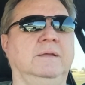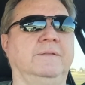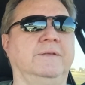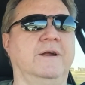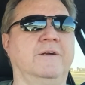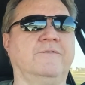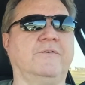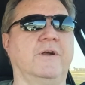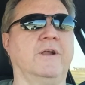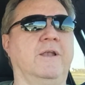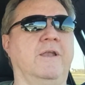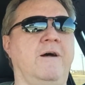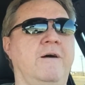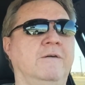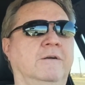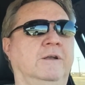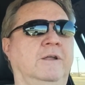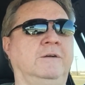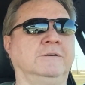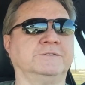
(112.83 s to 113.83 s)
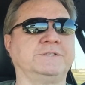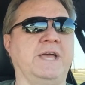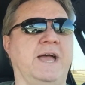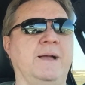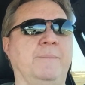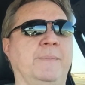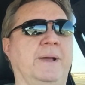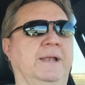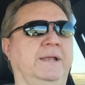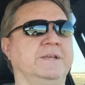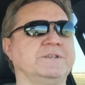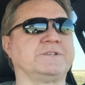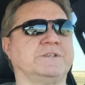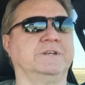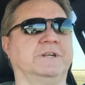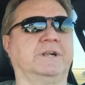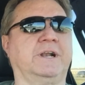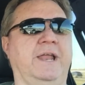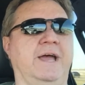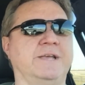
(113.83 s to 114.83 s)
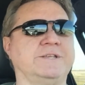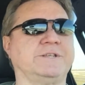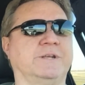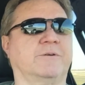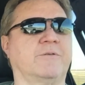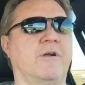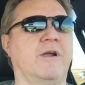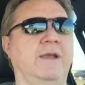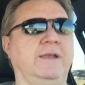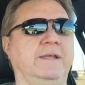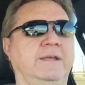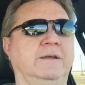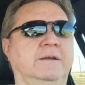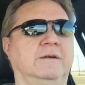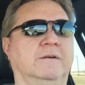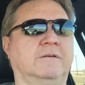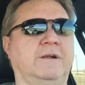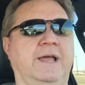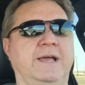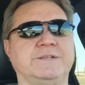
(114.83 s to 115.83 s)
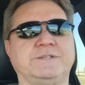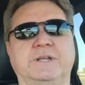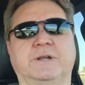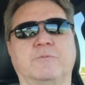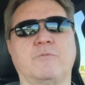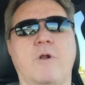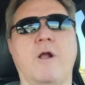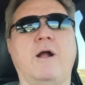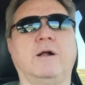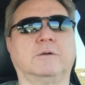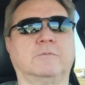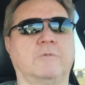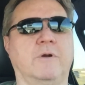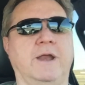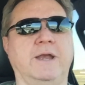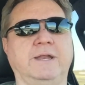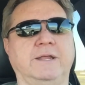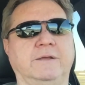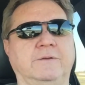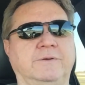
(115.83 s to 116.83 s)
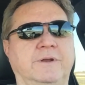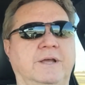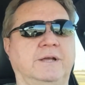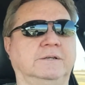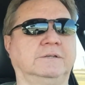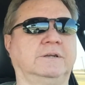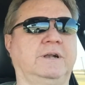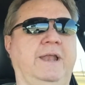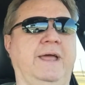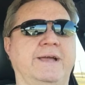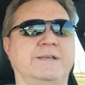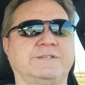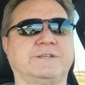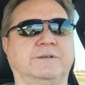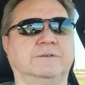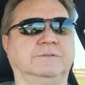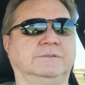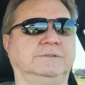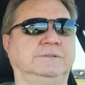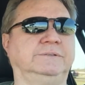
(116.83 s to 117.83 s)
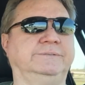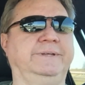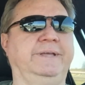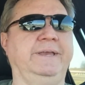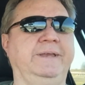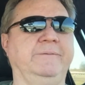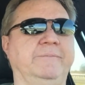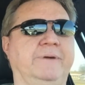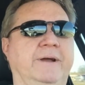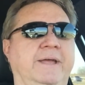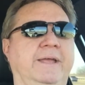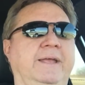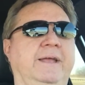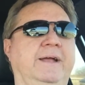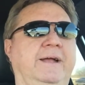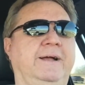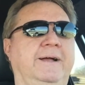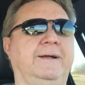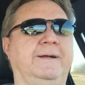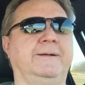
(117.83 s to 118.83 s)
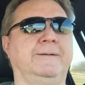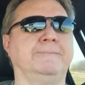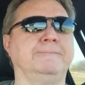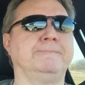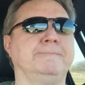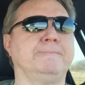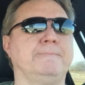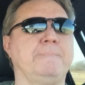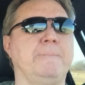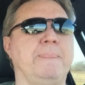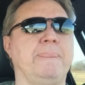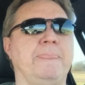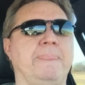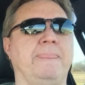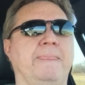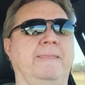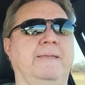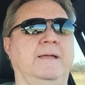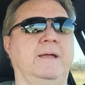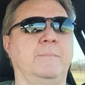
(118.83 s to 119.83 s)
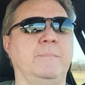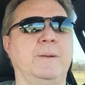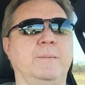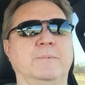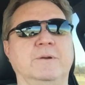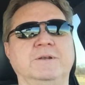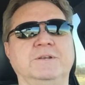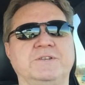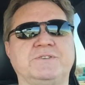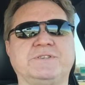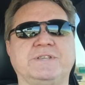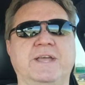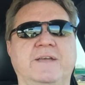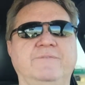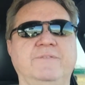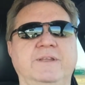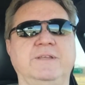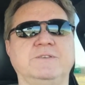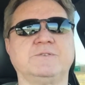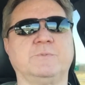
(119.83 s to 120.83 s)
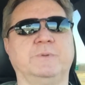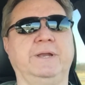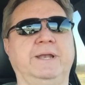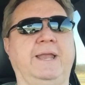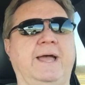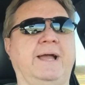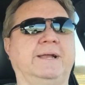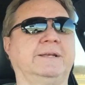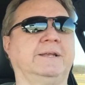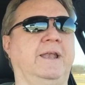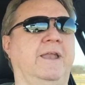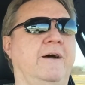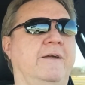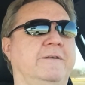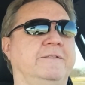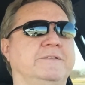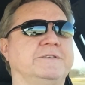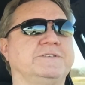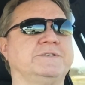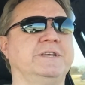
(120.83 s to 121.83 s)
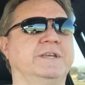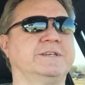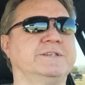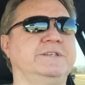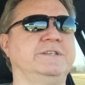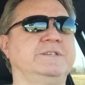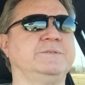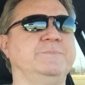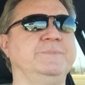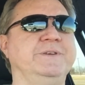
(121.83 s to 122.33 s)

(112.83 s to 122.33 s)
There for a long time, I listened to classic radio or classic rock radio, not classic. Anyway, I remember in the 70s we liked a lot of the 60s